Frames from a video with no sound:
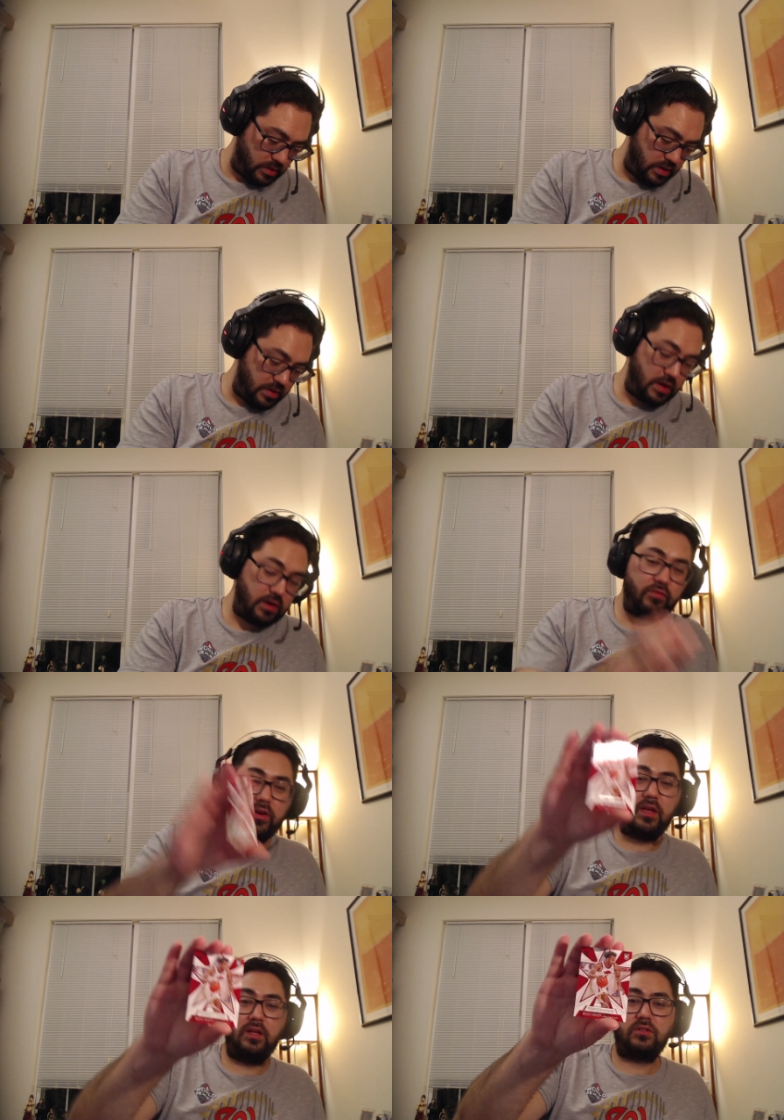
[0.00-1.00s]
And then a
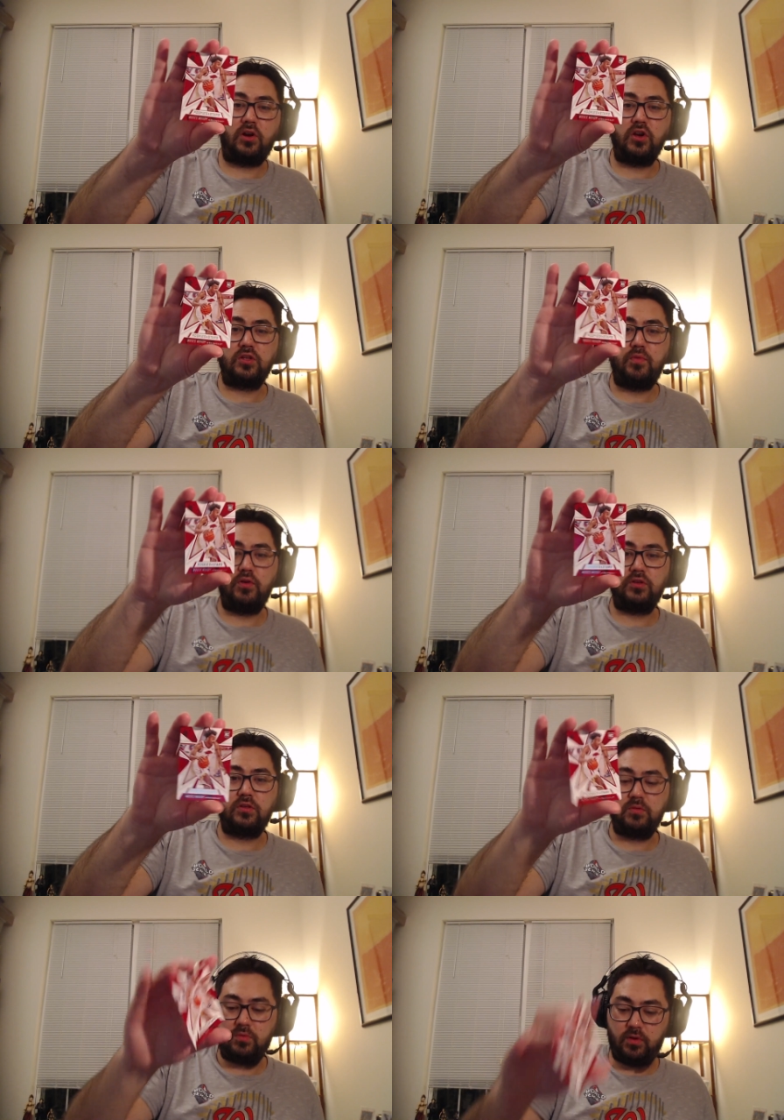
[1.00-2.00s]
rookie and stars,
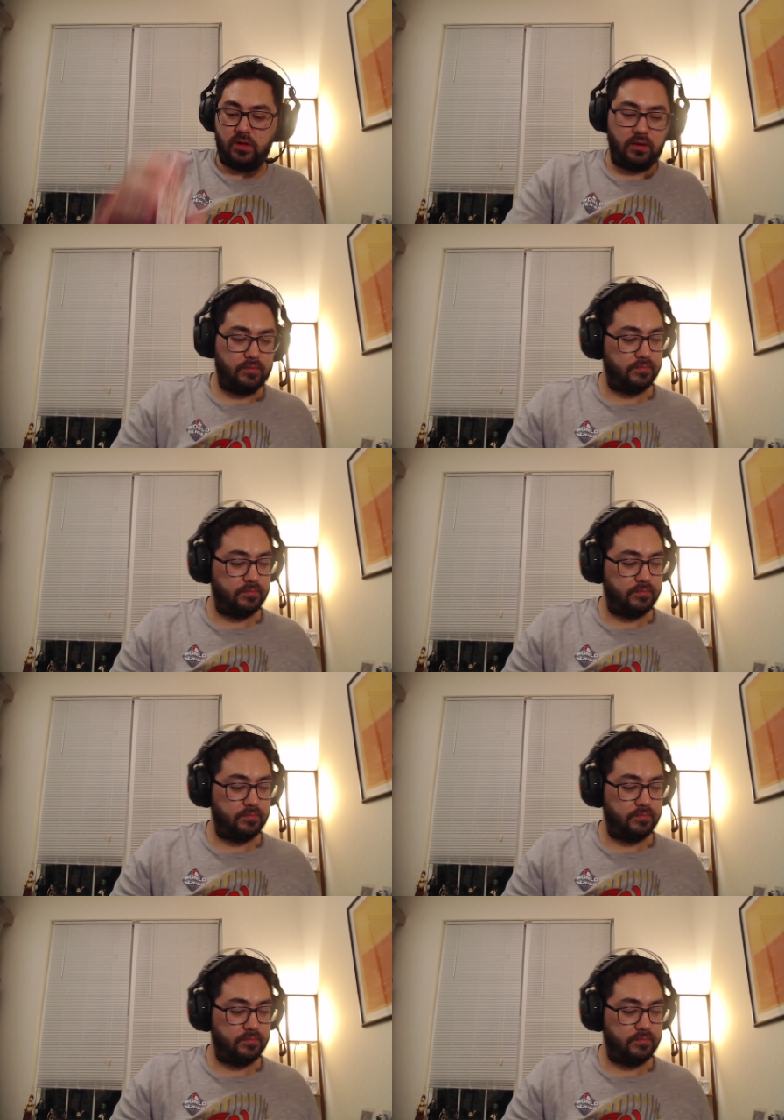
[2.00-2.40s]
Moses Moody.